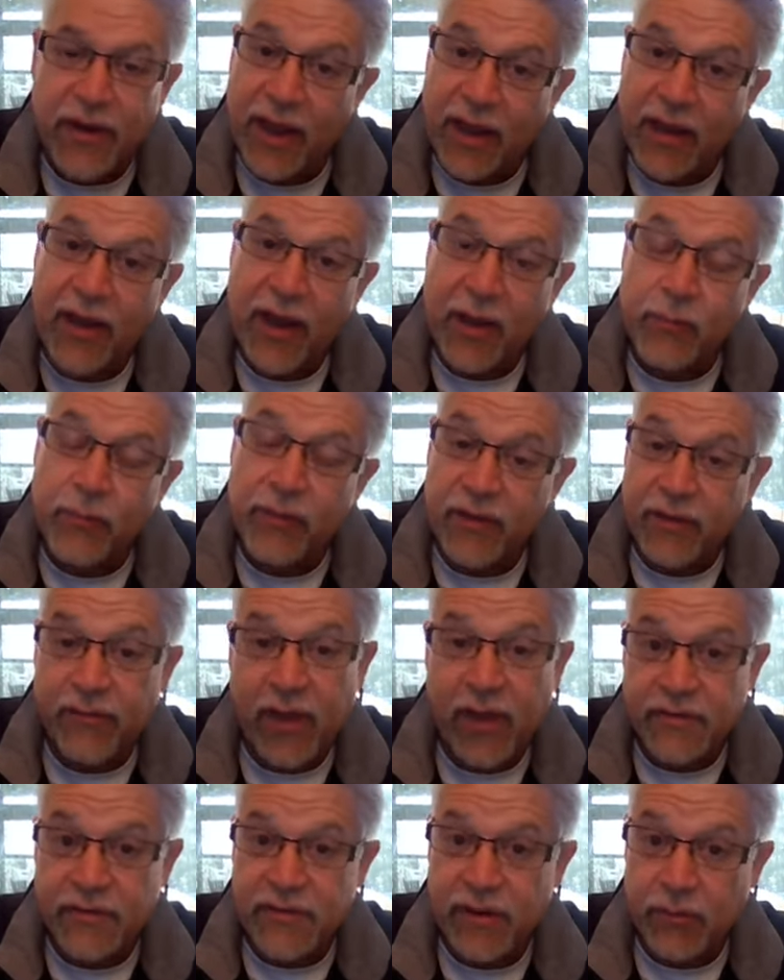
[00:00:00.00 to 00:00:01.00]
And I believe
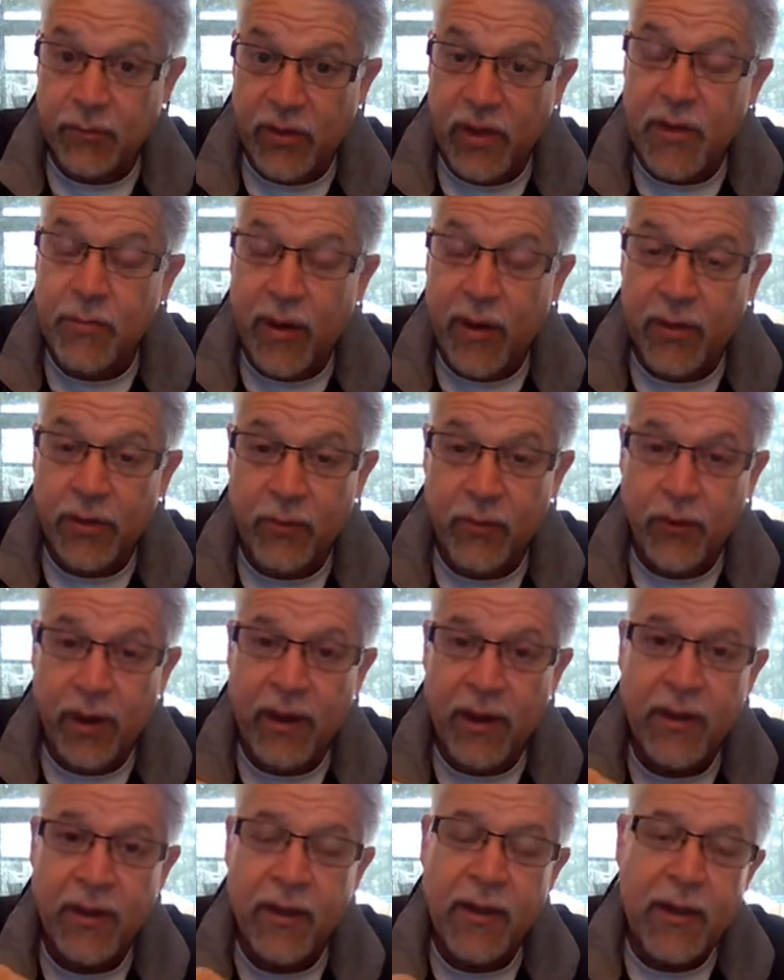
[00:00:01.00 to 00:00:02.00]
that same thing, by the
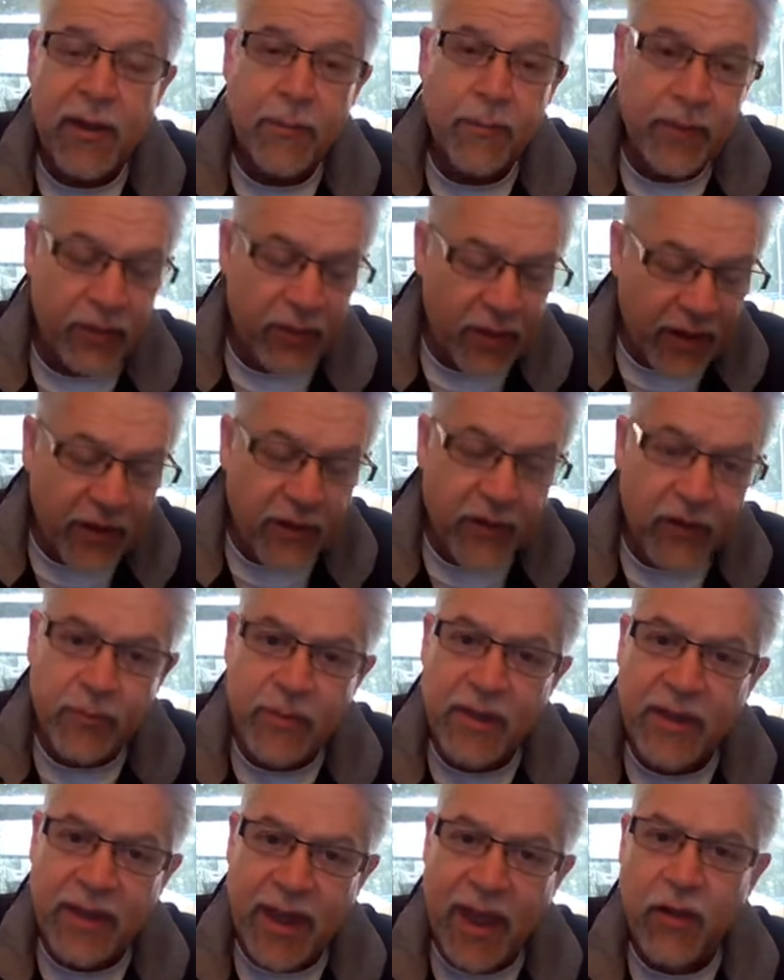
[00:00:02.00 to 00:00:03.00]
way, but they could
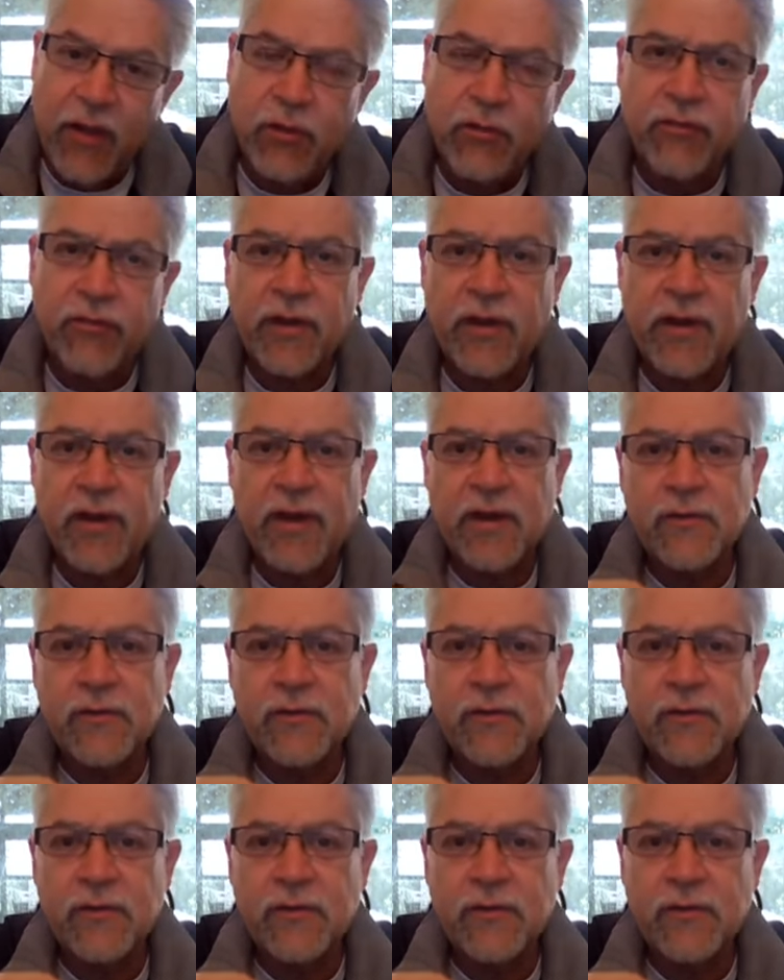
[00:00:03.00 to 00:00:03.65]
be counterfeited.